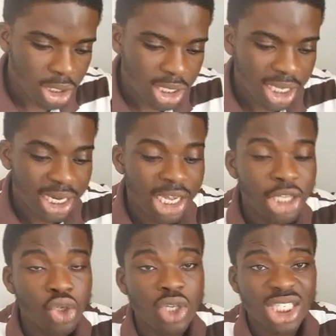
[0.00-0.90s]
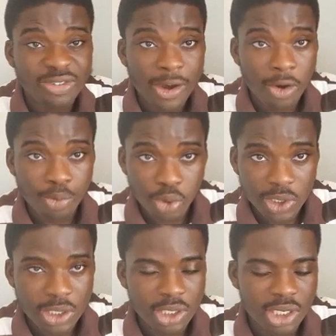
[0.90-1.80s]
the client or server
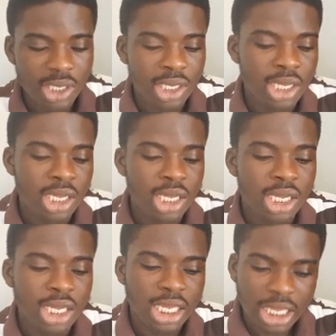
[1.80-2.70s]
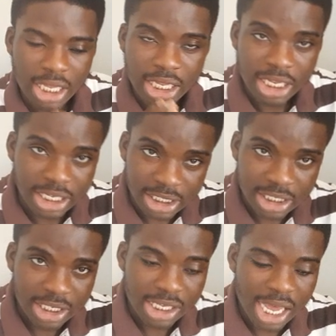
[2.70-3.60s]
computing
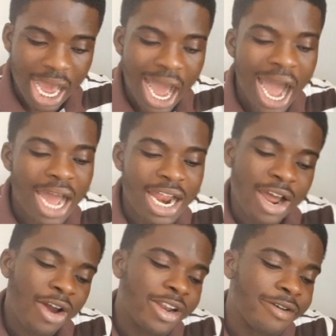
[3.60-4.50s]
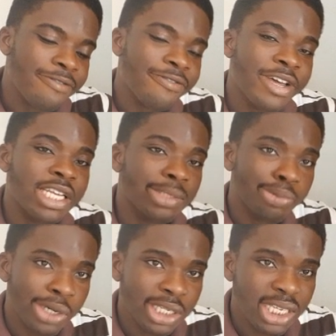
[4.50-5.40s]
is the first
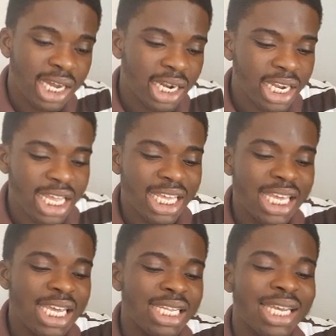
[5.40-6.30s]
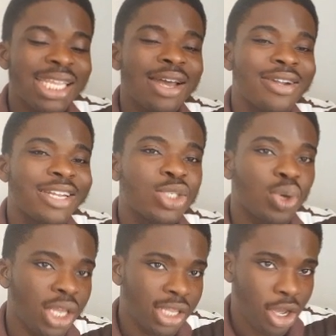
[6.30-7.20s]
point under the key digital
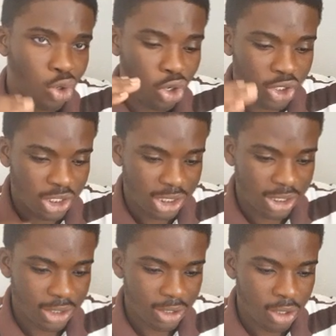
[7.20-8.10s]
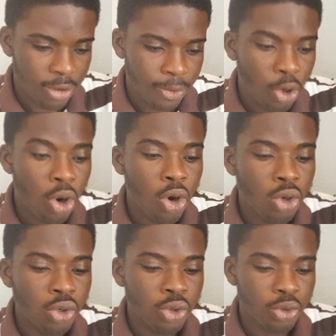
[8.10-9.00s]
networking technologies. Oh,
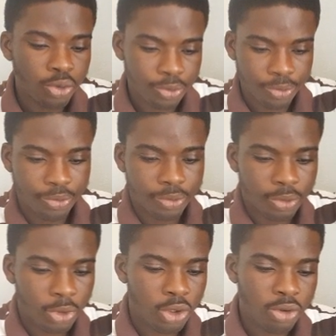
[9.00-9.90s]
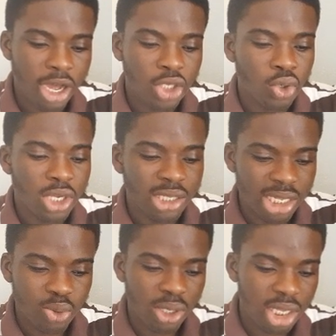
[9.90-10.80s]
look. Right, so the
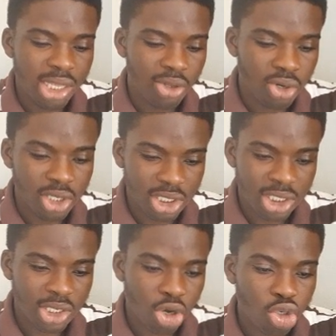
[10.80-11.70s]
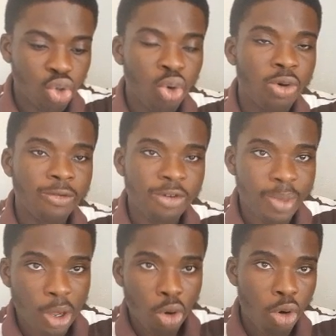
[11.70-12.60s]
networking technologies also form
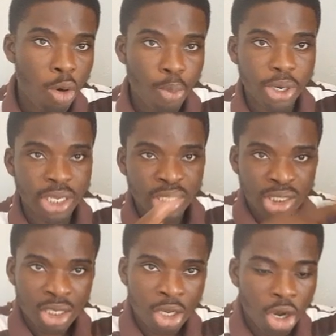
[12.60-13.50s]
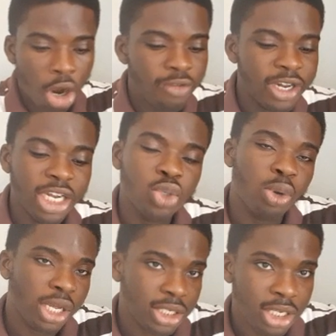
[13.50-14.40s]
a component of the
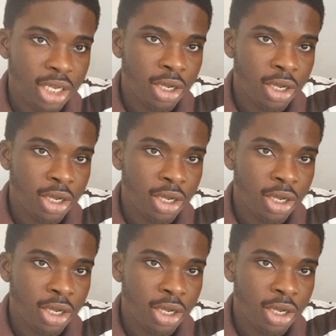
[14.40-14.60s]
networks.